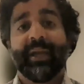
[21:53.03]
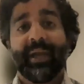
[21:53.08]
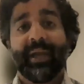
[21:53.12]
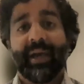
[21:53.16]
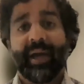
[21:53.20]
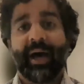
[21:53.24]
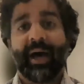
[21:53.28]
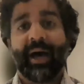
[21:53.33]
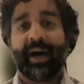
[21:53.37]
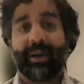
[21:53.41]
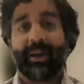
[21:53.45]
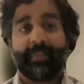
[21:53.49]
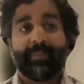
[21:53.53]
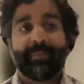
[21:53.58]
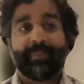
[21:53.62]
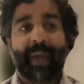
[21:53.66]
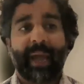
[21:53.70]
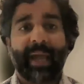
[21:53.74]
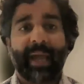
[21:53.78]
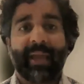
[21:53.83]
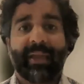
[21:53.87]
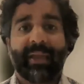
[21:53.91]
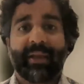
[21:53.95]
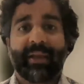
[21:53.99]

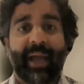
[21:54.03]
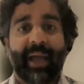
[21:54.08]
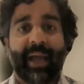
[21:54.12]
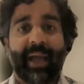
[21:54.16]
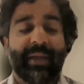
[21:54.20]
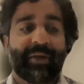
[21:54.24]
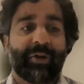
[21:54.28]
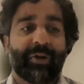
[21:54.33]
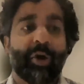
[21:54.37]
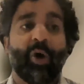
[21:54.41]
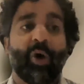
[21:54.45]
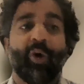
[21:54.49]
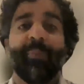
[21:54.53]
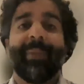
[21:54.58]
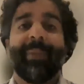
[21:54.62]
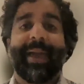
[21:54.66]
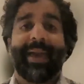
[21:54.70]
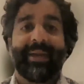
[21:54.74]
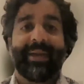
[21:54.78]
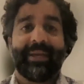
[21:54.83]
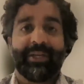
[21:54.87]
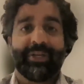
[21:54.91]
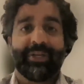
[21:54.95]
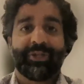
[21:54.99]
I
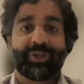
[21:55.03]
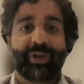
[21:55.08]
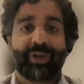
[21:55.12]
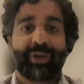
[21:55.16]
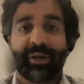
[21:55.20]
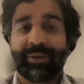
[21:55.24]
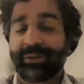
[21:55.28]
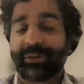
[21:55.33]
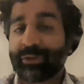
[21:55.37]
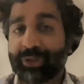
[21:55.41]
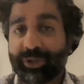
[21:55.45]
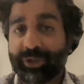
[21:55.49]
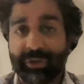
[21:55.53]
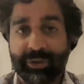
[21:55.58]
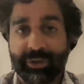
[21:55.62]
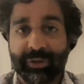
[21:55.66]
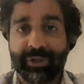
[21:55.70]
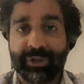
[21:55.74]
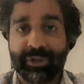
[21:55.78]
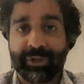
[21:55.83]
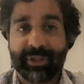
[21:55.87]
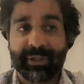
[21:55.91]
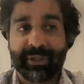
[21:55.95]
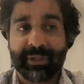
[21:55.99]
co-manage other
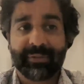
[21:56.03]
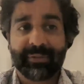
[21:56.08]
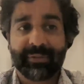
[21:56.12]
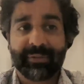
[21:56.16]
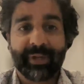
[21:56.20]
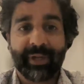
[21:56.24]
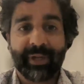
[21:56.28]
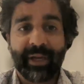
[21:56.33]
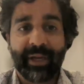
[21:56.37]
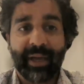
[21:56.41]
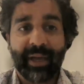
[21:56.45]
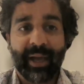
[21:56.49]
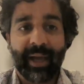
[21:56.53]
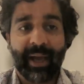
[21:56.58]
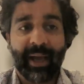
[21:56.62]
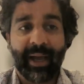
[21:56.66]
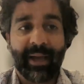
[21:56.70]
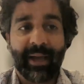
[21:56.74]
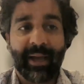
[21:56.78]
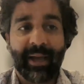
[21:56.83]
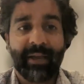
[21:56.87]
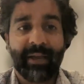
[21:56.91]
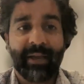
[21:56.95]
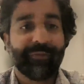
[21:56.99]
surgeons'
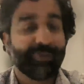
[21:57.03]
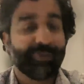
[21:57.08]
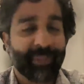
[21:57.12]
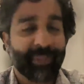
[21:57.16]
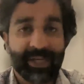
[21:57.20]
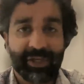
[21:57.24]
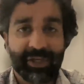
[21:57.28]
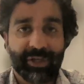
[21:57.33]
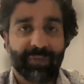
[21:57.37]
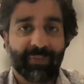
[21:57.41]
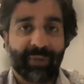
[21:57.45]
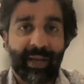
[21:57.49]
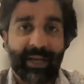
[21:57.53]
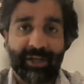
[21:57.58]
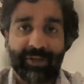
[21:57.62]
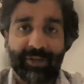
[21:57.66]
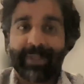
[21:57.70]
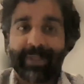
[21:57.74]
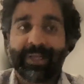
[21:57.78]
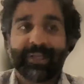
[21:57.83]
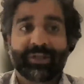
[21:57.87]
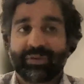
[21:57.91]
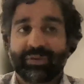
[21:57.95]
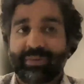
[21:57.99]
inflammation
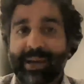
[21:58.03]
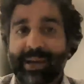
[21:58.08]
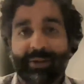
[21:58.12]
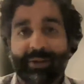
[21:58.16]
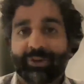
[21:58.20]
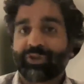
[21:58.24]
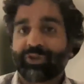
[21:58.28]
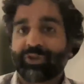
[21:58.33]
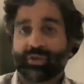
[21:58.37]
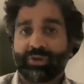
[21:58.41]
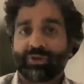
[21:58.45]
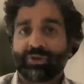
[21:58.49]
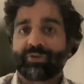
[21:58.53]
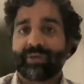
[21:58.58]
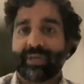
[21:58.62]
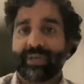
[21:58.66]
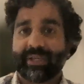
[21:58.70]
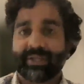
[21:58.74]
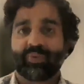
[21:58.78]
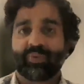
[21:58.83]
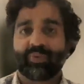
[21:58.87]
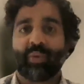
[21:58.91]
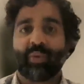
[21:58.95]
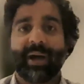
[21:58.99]
regimens around surgery
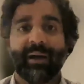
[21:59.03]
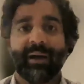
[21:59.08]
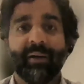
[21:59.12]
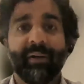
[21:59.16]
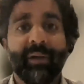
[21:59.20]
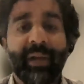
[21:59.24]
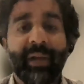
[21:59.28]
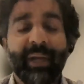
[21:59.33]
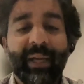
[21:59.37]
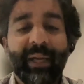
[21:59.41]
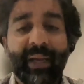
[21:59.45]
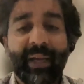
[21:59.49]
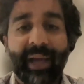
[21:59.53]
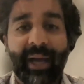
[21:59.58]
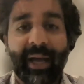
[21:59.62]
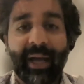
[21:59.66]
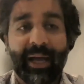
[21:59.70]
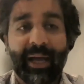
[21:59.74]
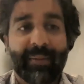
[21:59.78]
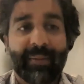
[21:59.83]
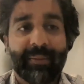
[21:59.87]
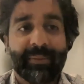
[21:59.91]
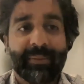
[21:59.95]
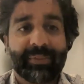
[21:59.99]
as well.
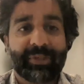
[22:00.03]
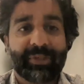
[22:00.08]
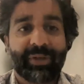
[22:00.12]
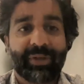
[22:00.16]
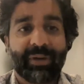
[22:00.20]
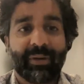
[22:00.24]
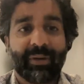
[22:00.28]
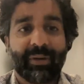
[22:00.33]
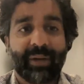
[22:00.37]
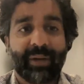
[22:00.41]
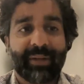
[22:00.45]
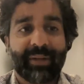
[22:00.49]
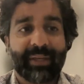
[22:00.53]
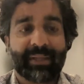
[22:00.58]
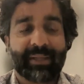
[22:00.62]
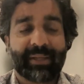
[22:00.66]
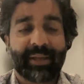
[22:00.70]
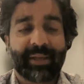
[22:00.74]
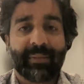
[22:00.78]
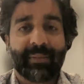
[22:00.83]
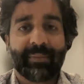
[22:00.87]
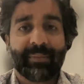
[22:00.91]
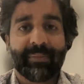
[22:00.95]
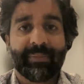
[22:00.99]
So I think
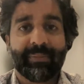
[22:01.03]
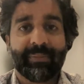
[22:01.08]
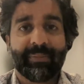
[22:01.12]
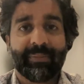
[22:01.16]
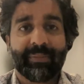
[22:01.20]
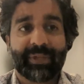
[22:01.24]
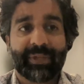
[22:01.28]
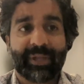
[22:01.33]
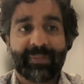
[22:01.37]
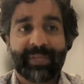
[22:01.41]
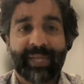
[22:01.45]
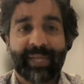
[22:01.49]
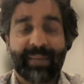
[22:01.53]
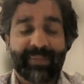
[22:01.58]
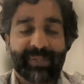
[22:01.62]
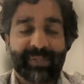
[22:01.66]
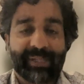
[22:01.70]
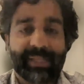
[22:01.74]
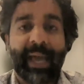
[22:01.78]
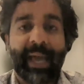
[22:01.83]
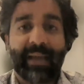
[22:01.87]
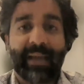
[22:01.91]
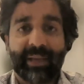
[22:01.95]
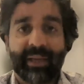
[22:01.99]
sometimes
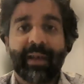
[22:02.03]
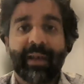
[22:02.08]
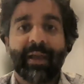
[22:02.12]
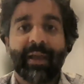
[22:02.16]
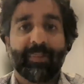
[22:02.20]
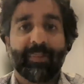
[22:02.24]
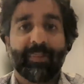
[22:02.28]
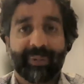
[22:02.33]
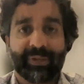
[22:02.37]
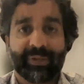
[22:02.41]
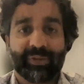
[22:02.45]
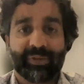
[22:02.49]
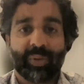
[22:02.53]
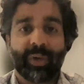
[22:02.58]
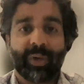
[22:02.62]
that can help as well.